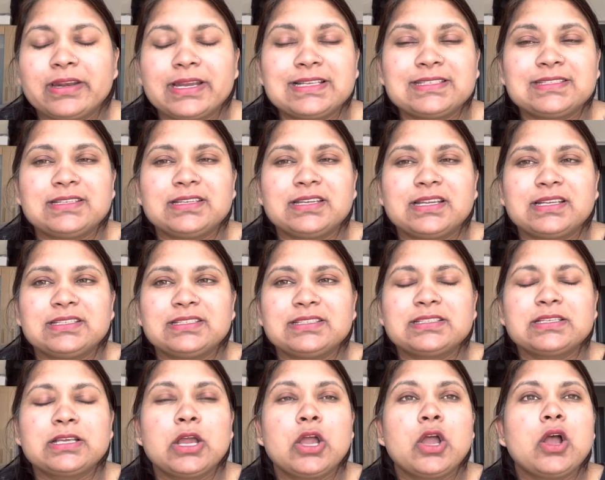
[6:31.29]

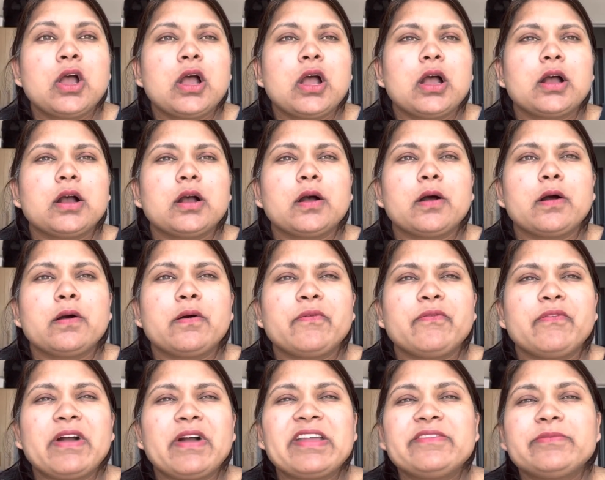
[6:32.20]
residence,
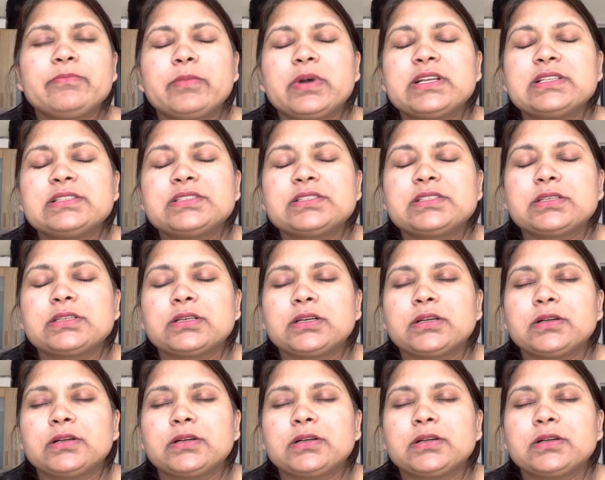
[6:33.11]
5 months,